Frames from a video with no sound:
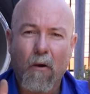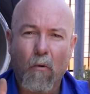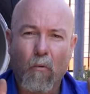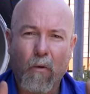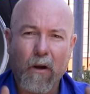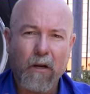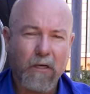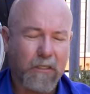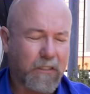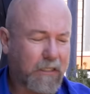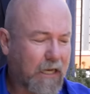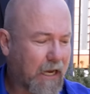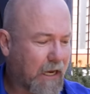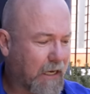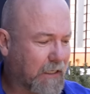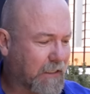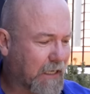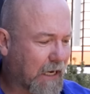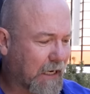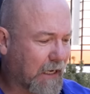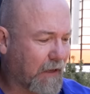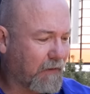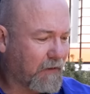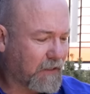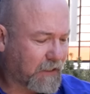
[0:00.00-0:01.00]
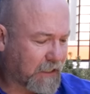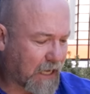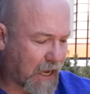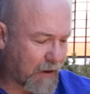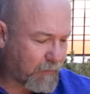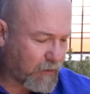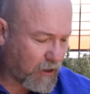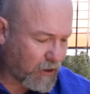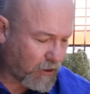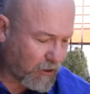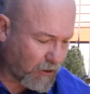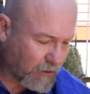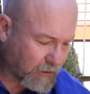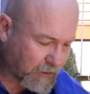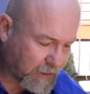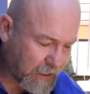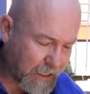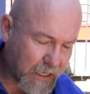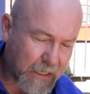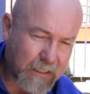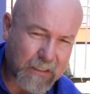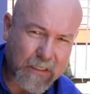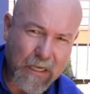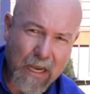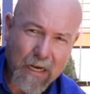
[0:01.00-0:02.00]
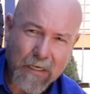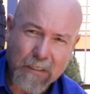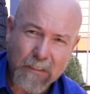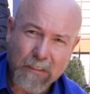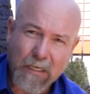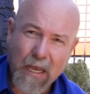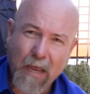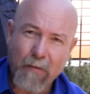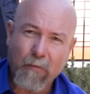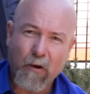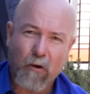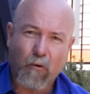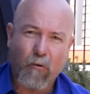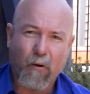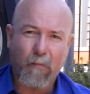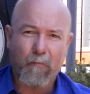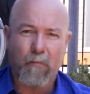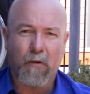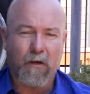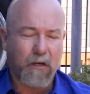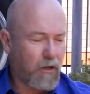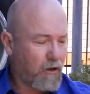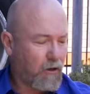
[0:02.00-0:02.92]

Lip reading: When I say exactly the same, you use the exact same equipment.